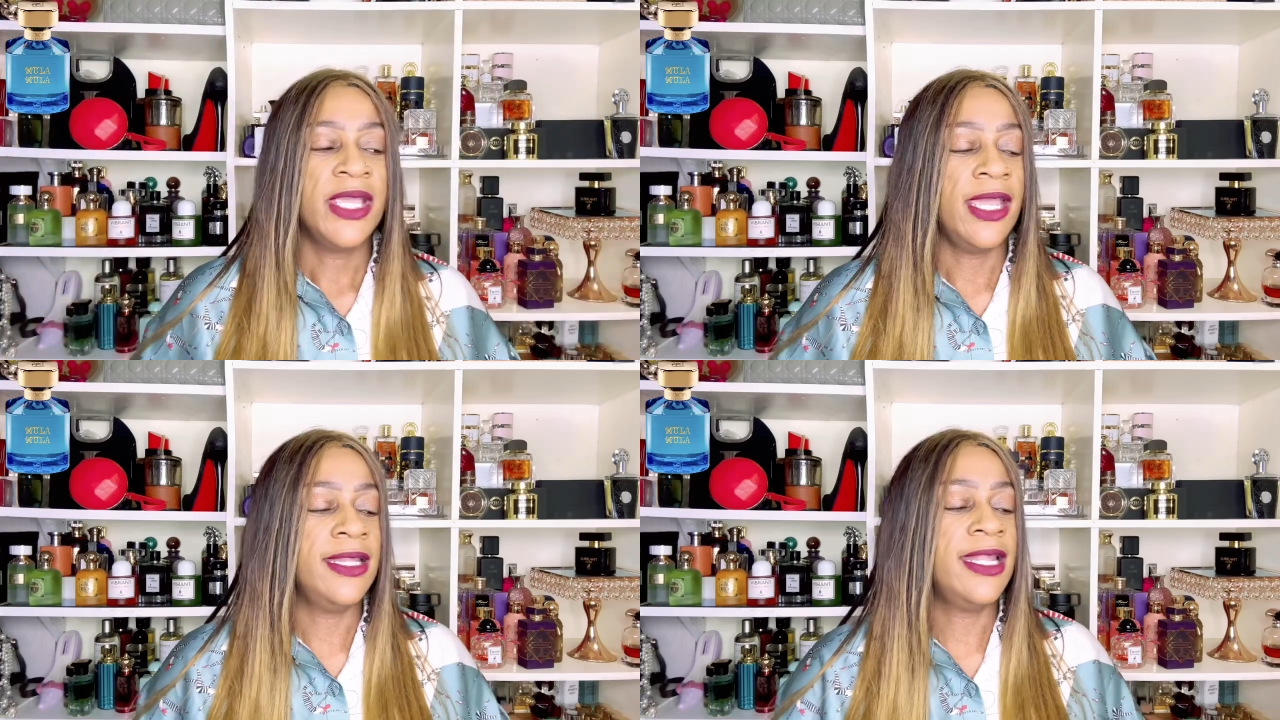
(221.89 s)

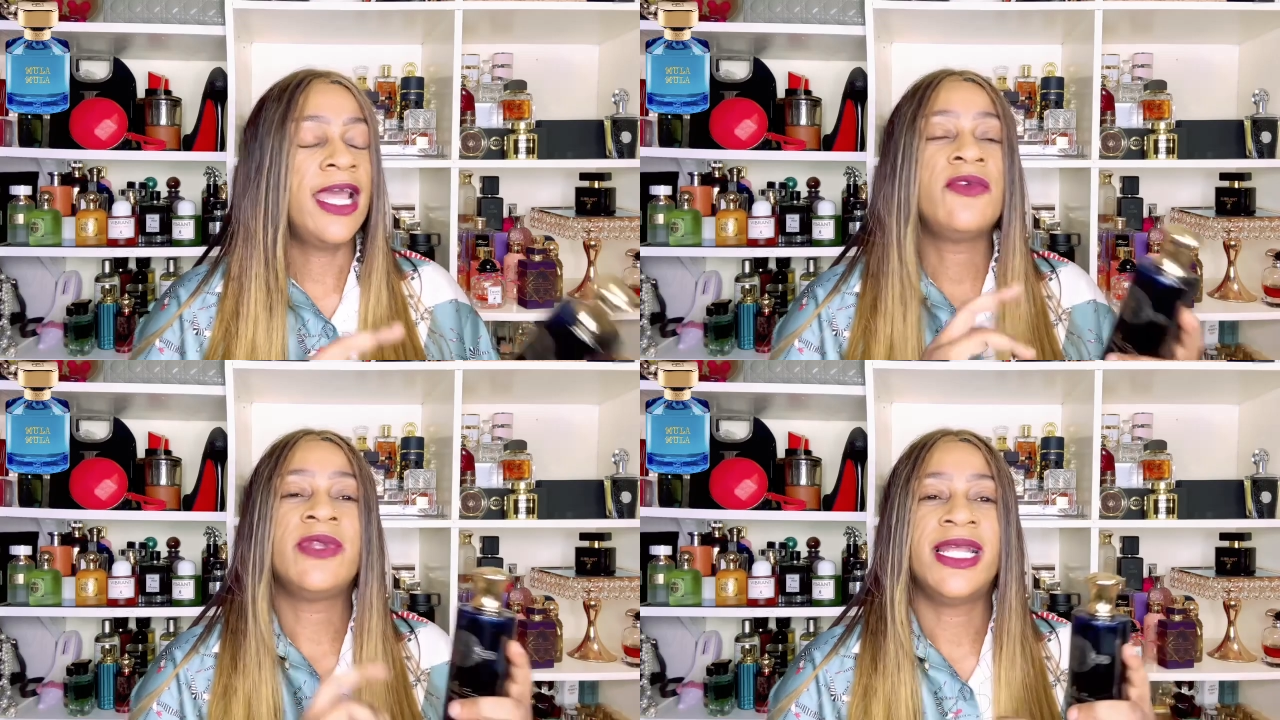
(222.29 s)
And then
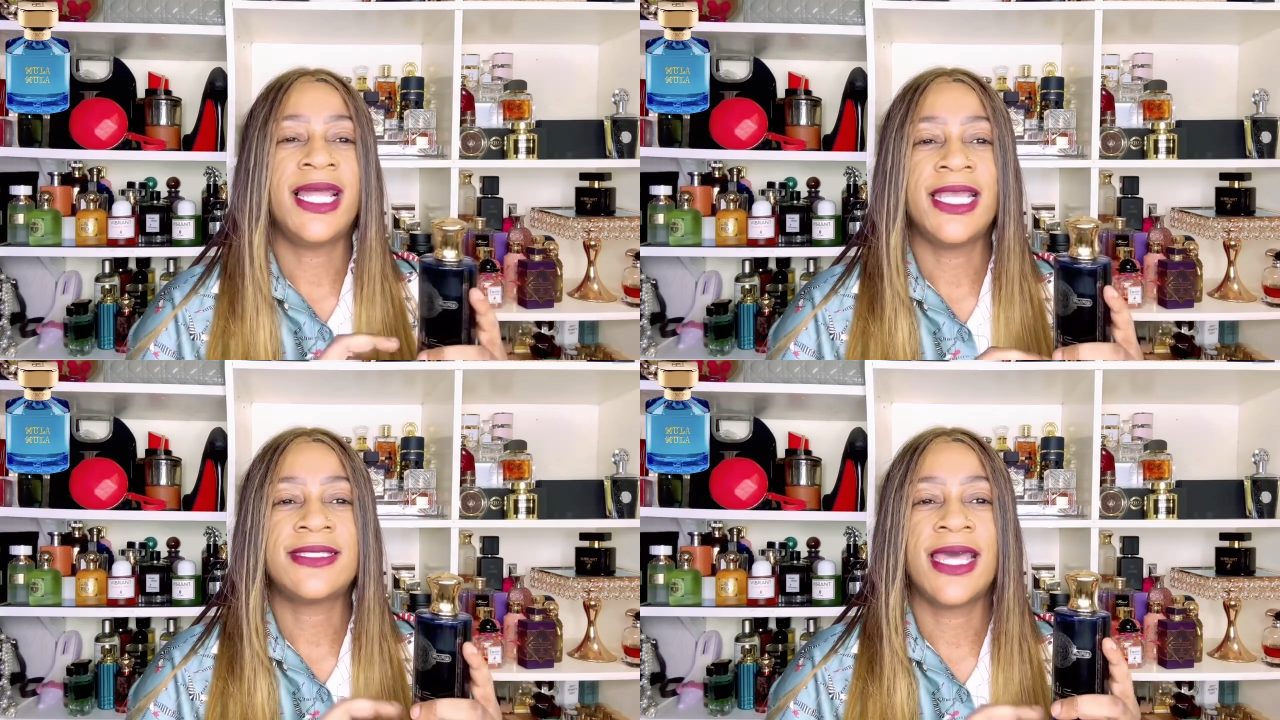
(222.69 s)
I
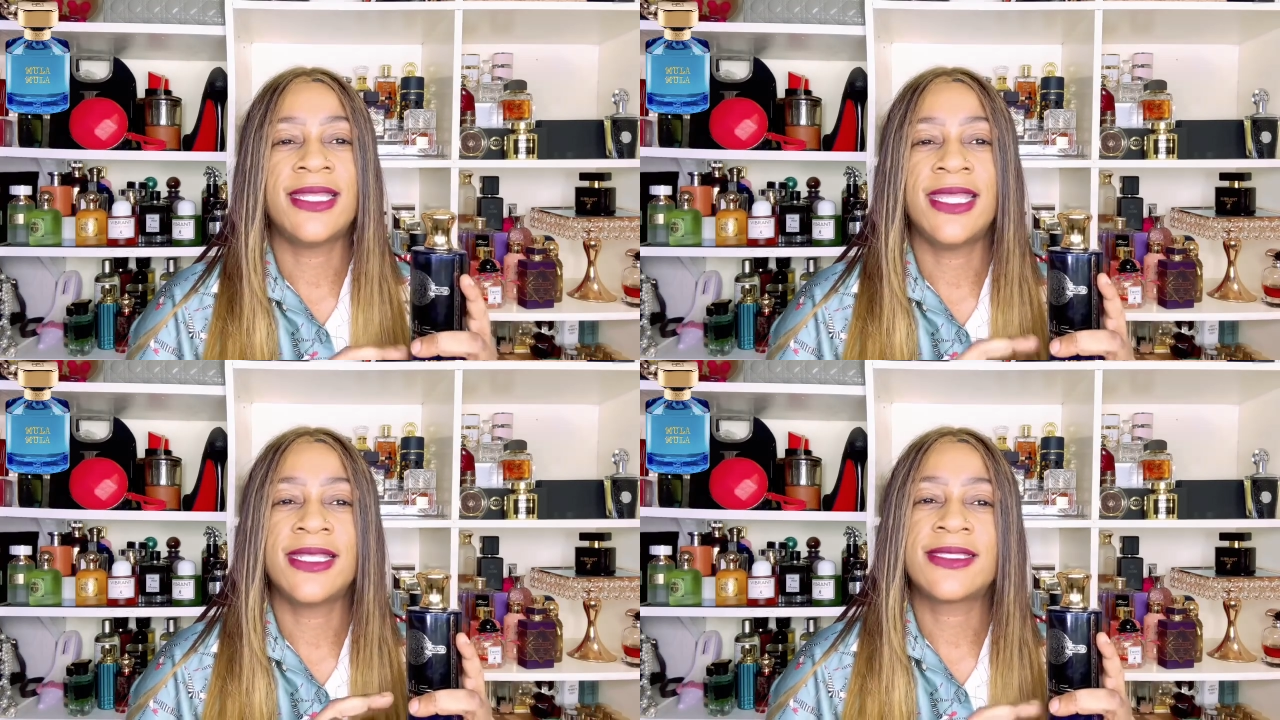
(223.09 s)
realized
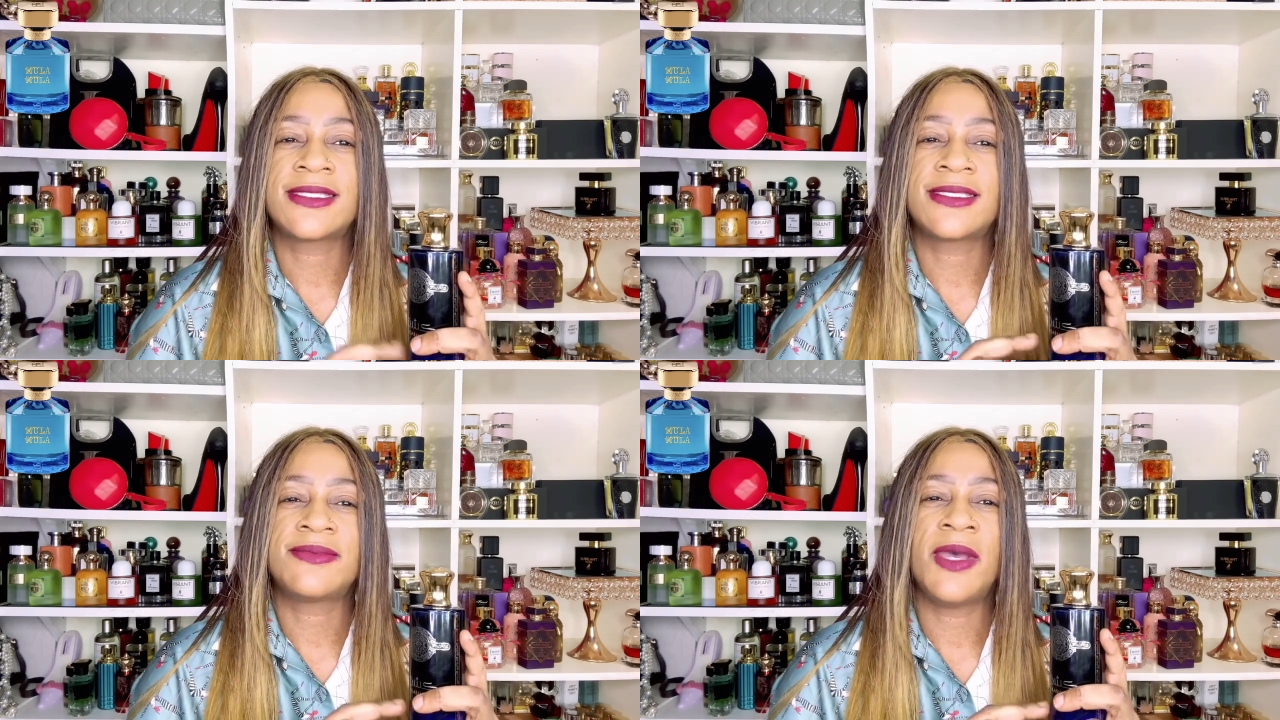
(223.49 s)
that it
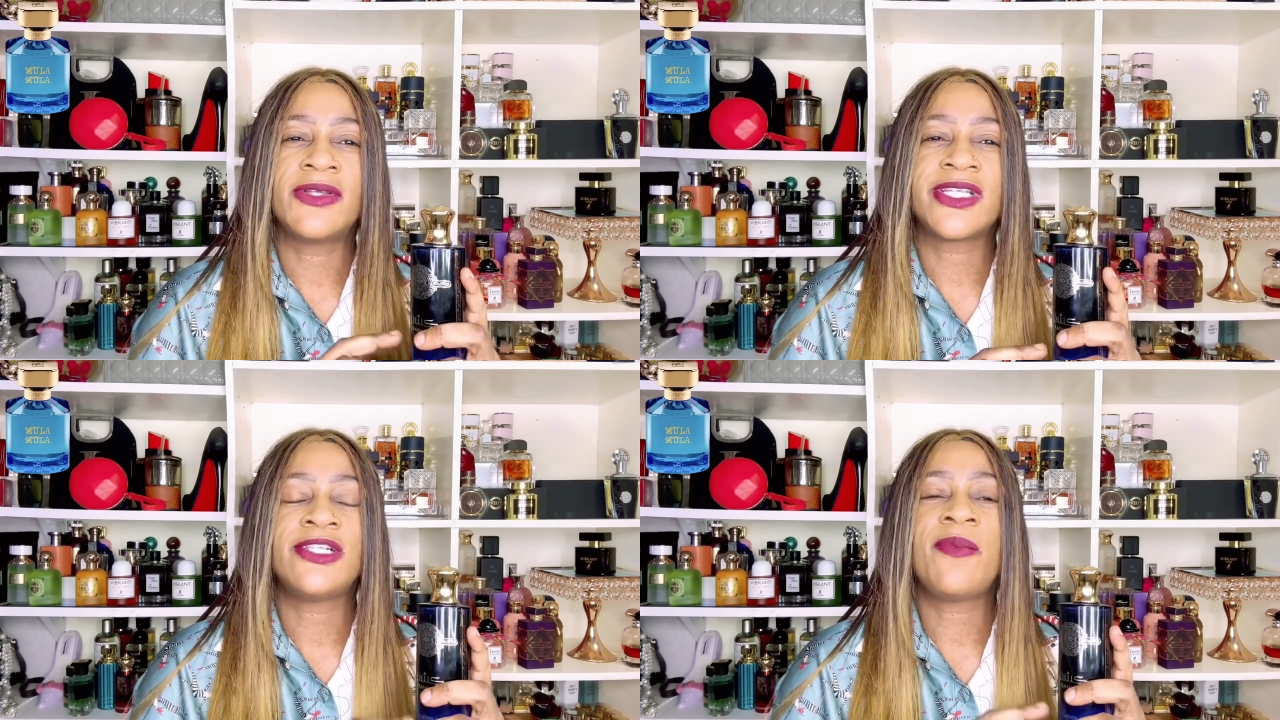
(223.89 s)

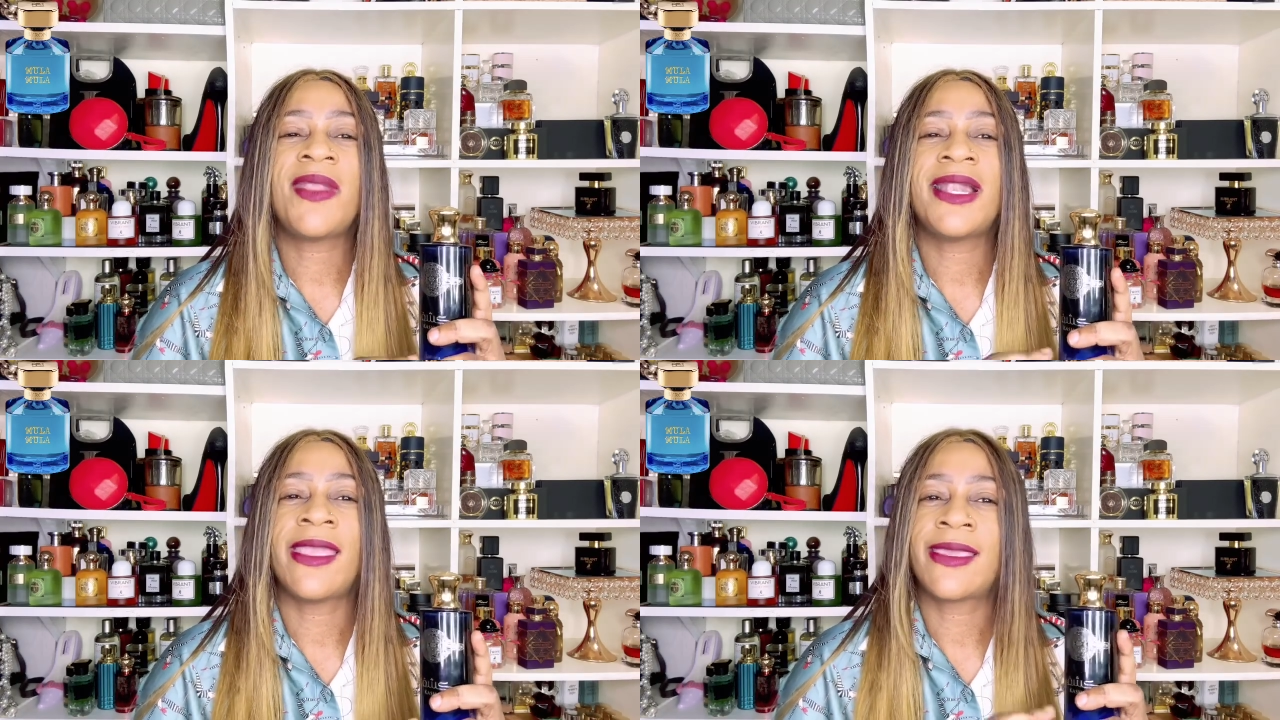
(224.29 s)
smells a little
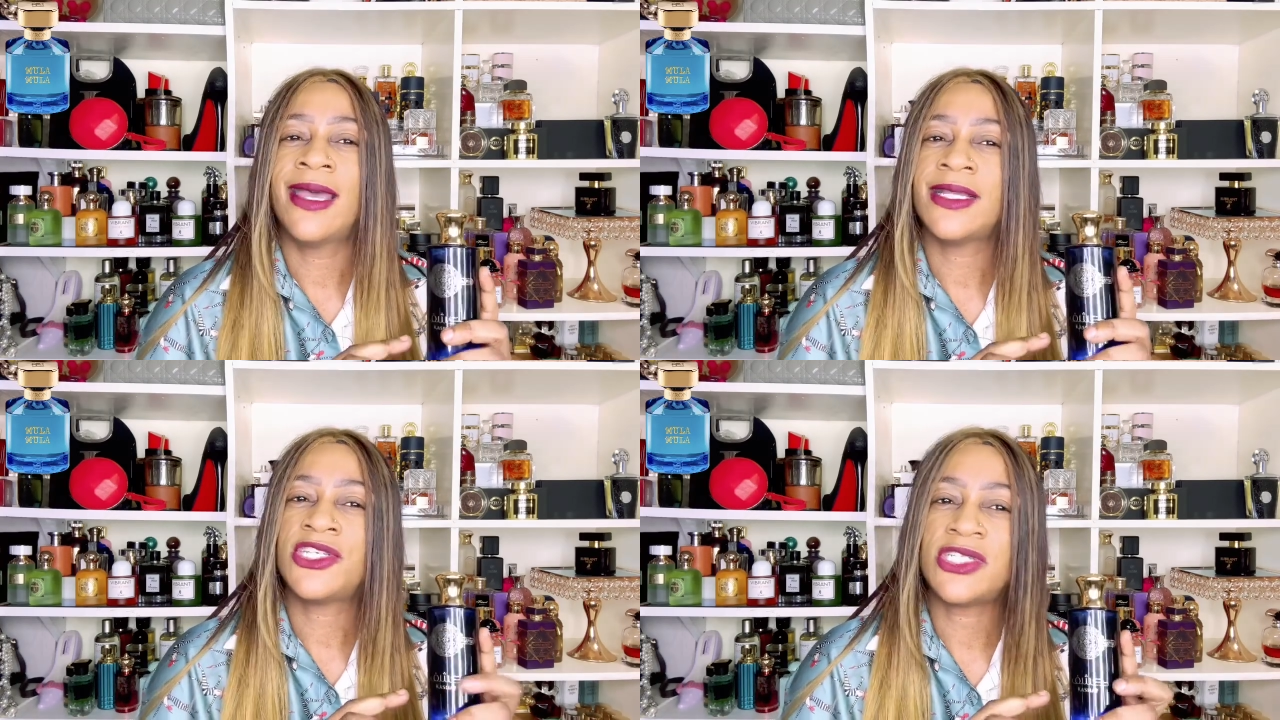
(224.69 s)
bit like
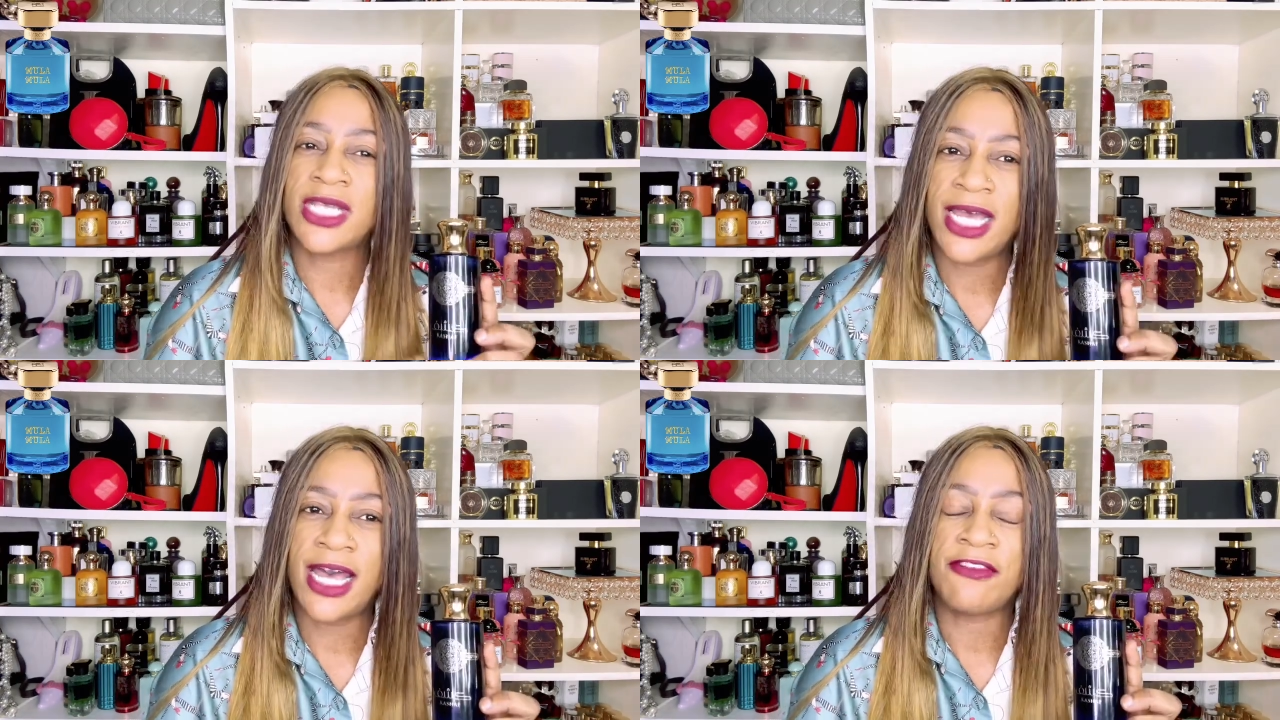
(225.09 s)

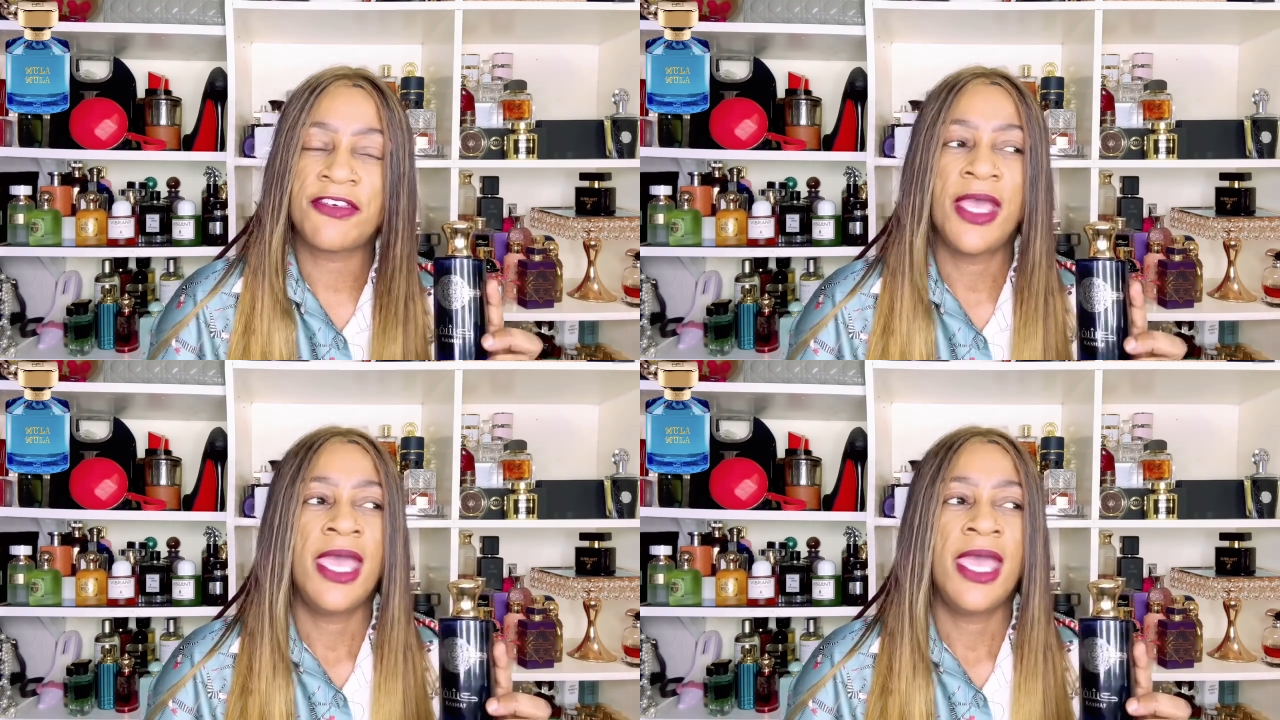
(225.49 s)
Kashaf.